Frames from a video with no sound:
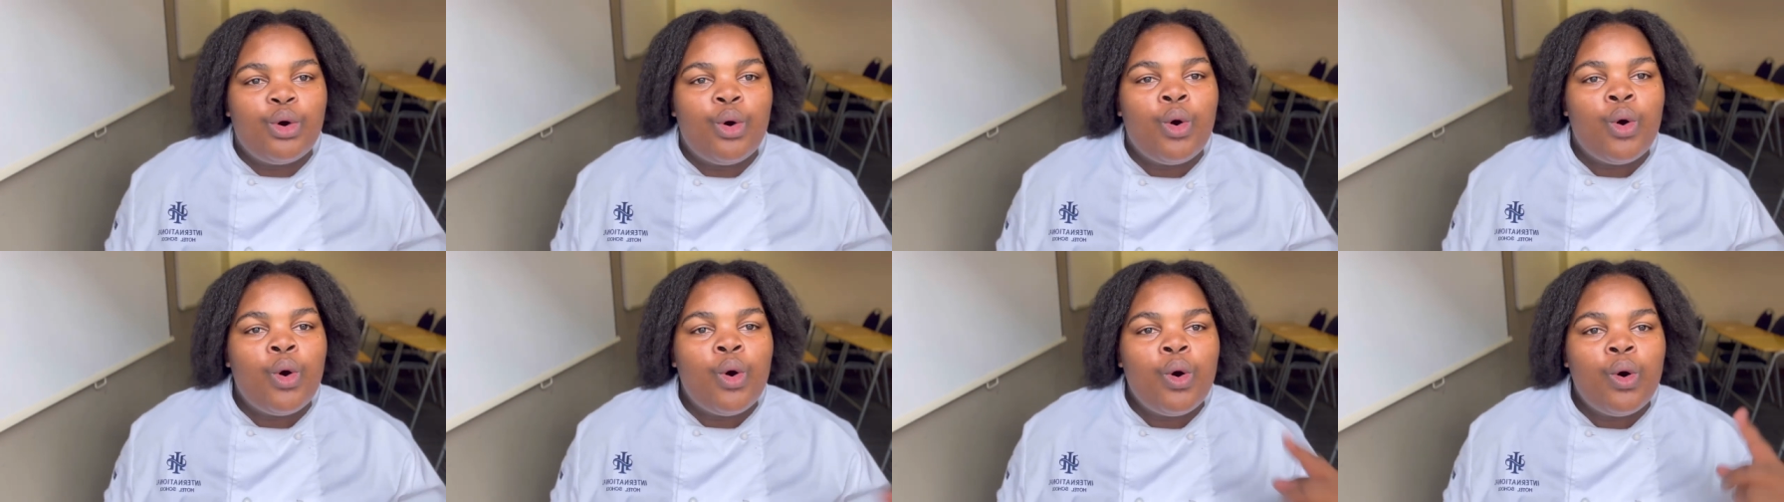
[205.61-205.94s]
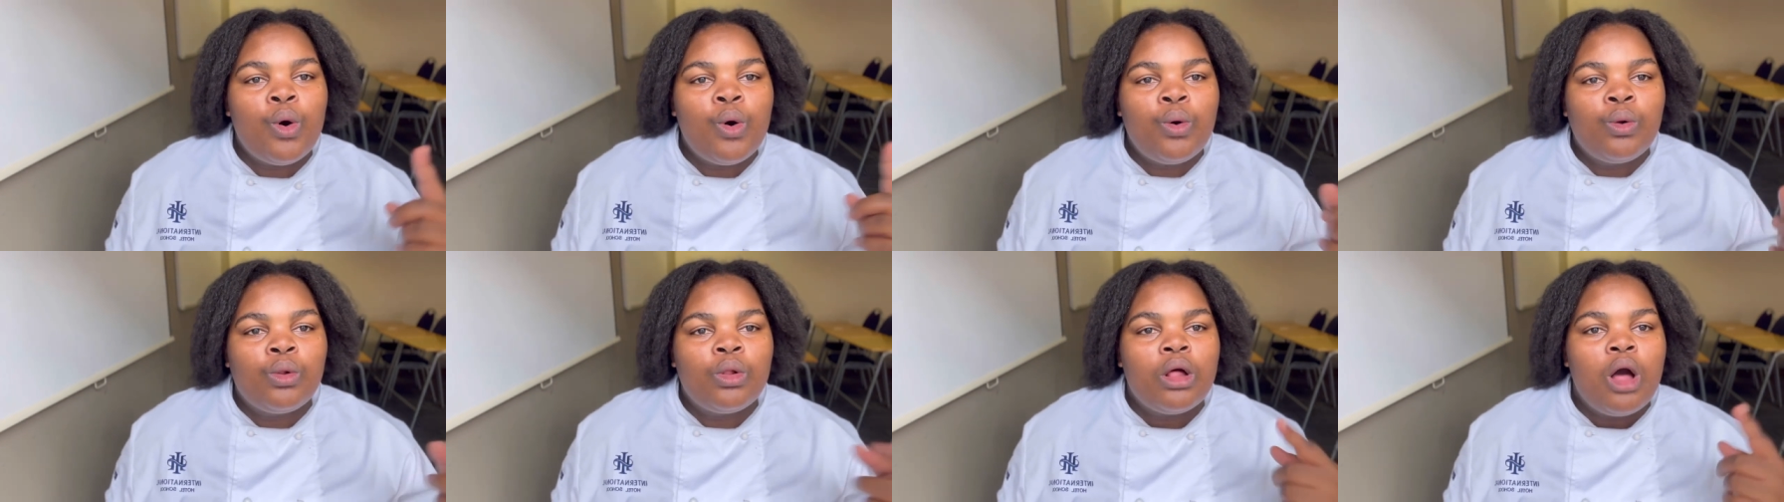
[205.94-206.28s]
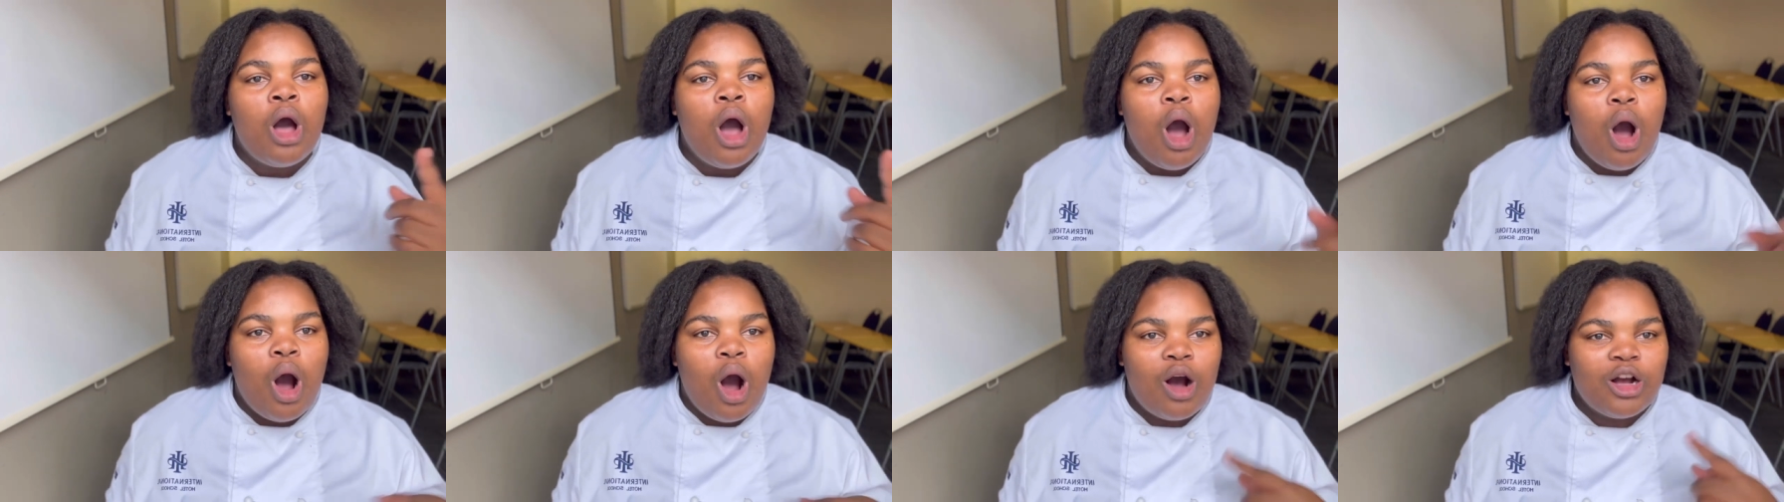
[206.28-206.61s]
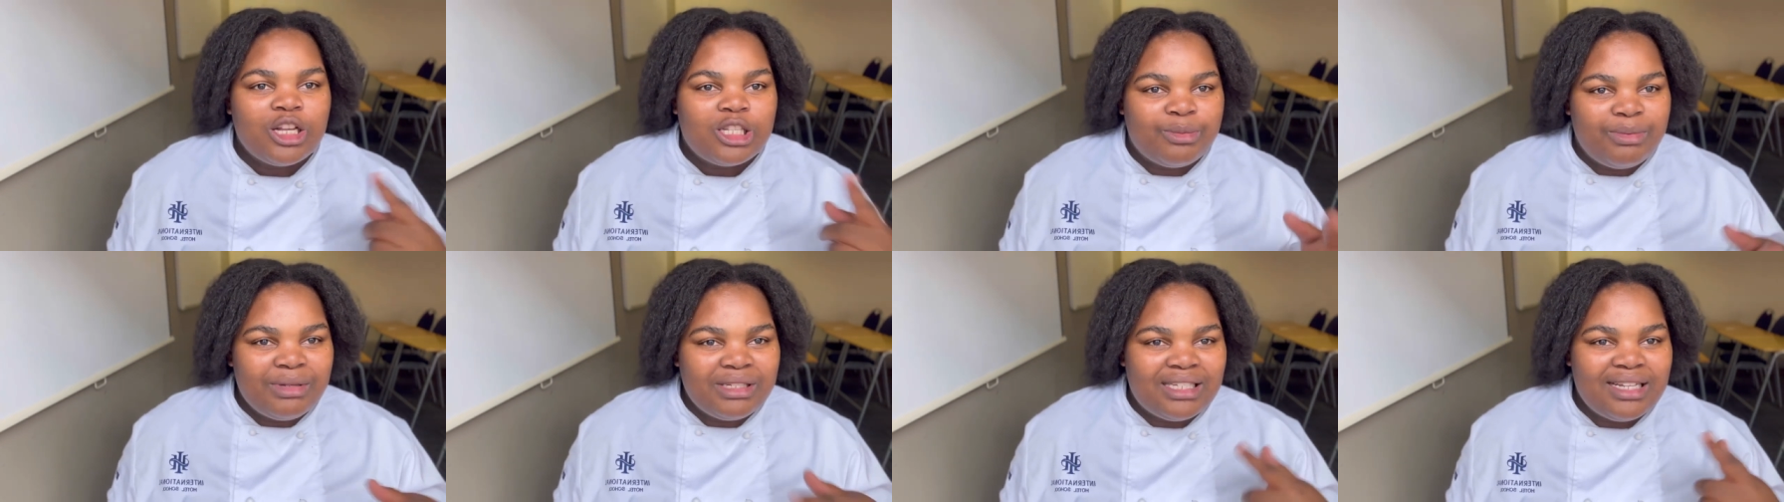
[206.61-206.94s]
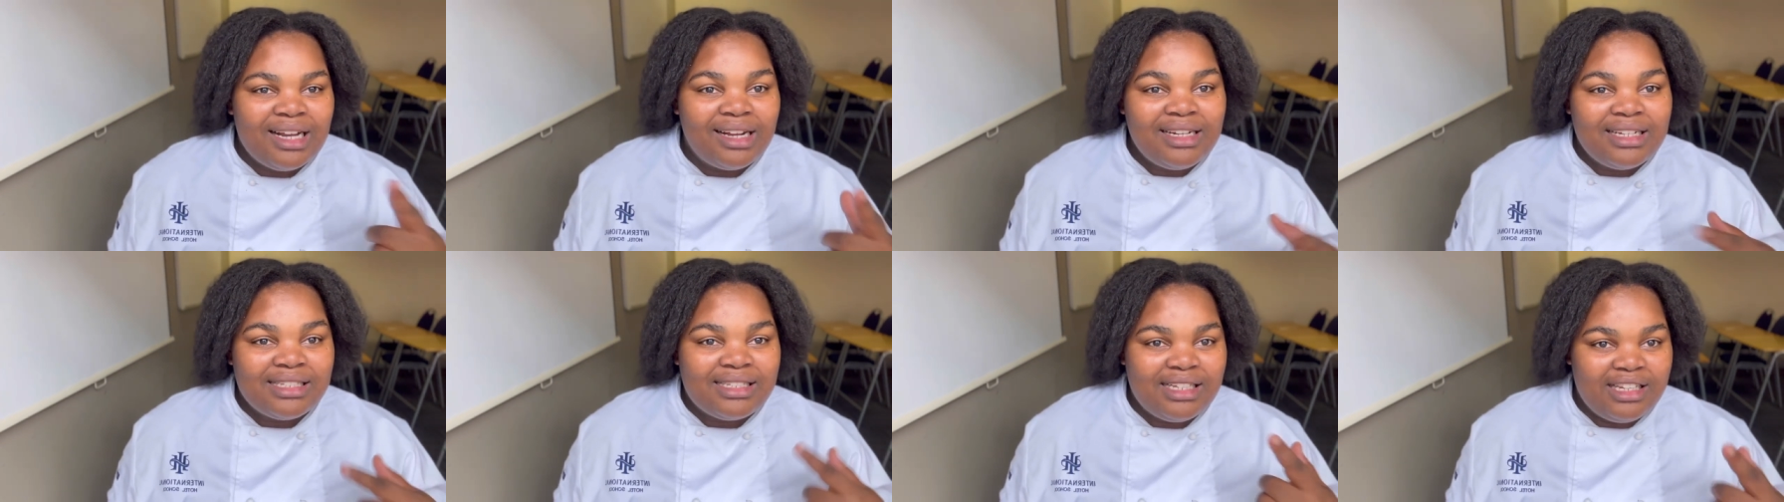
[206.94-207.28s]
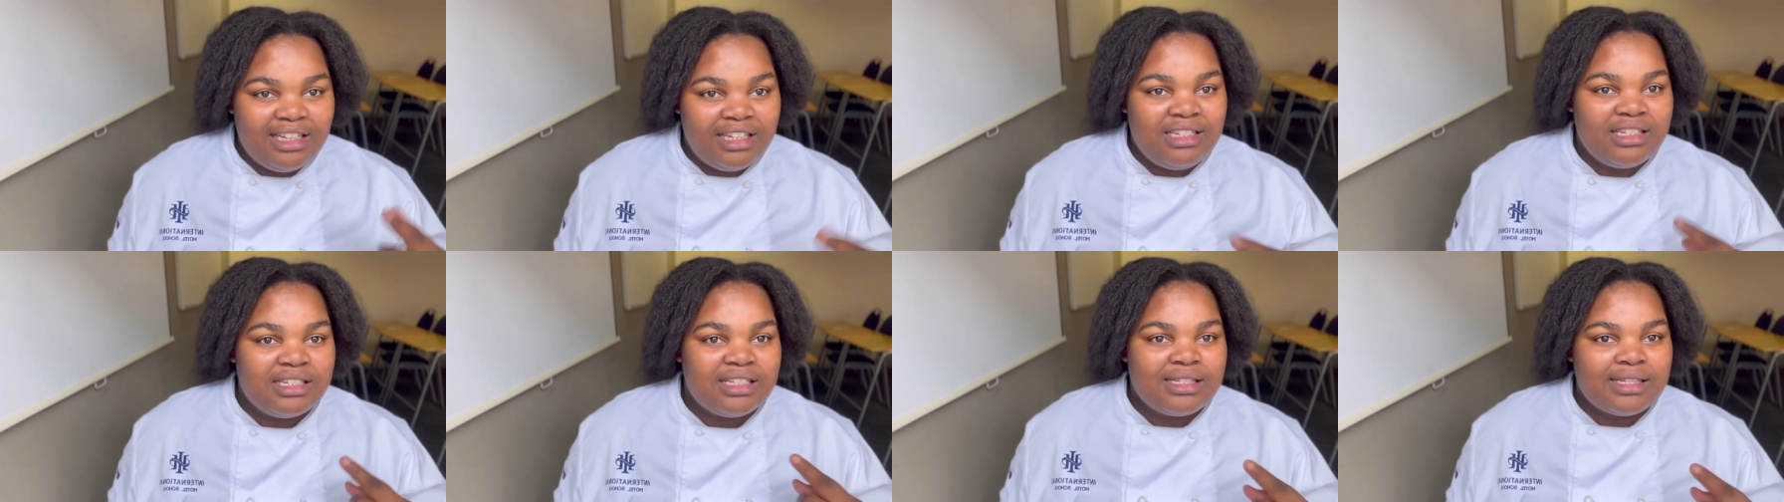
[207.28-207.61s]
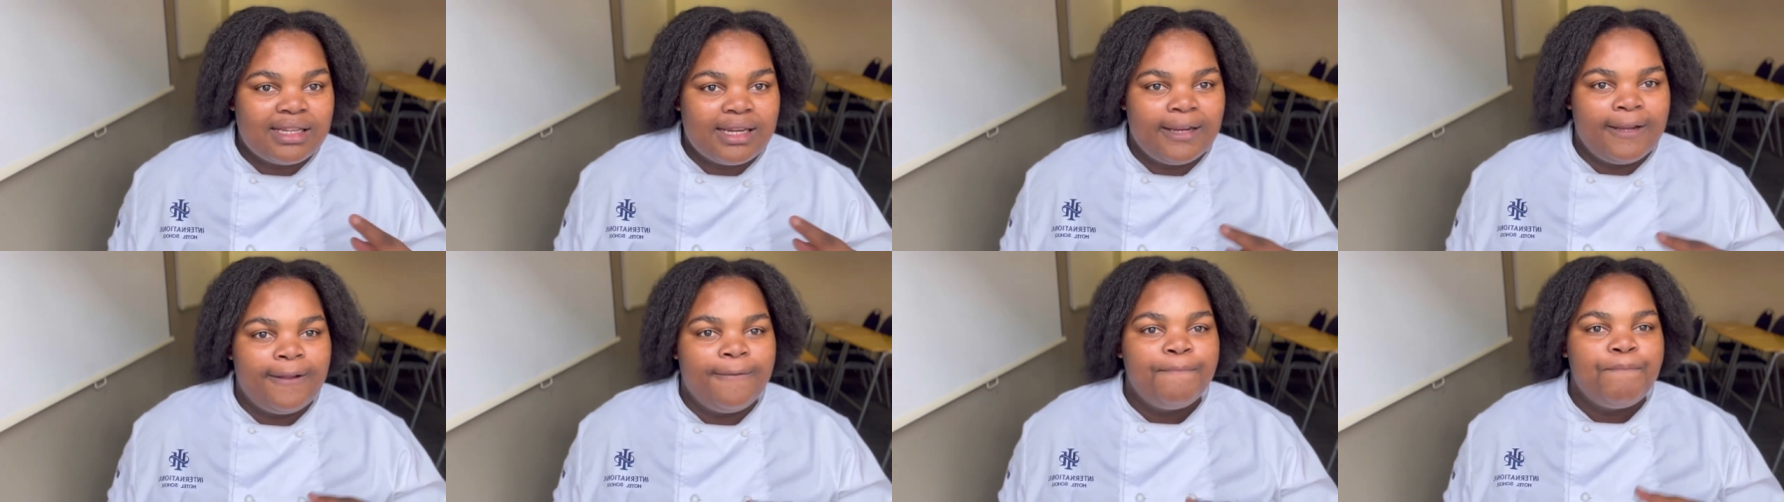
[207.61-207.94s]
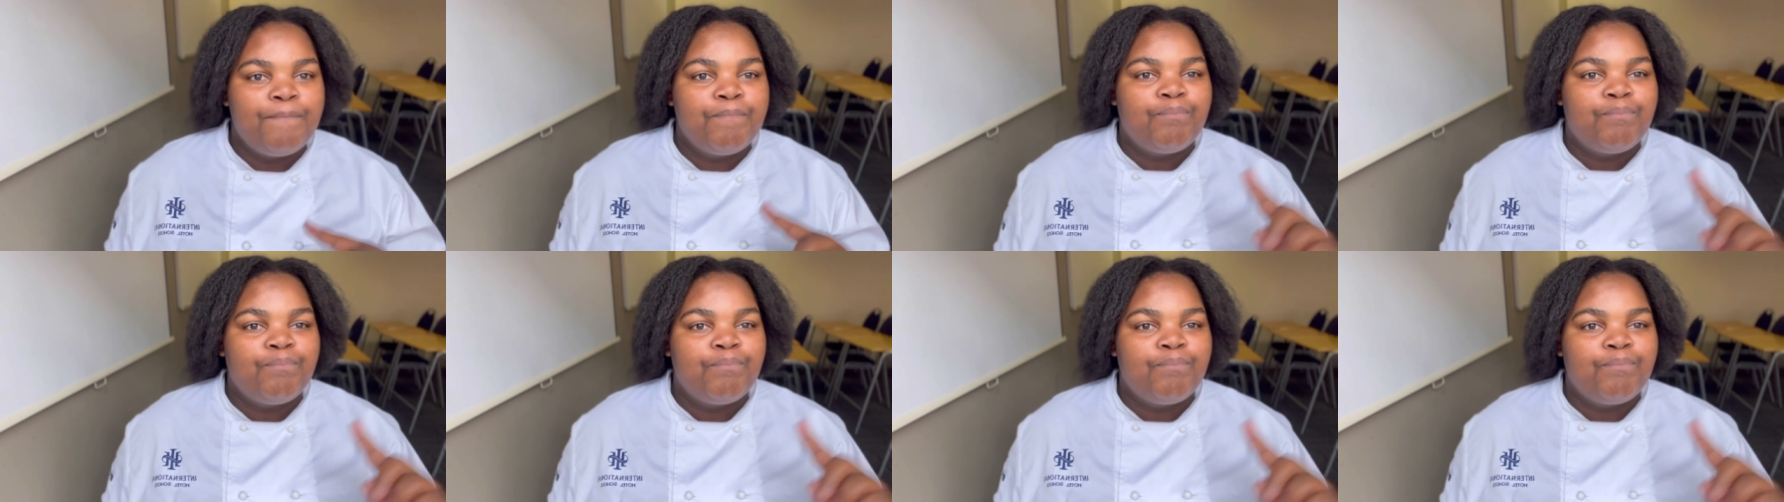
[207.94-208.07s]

whole hospitality industry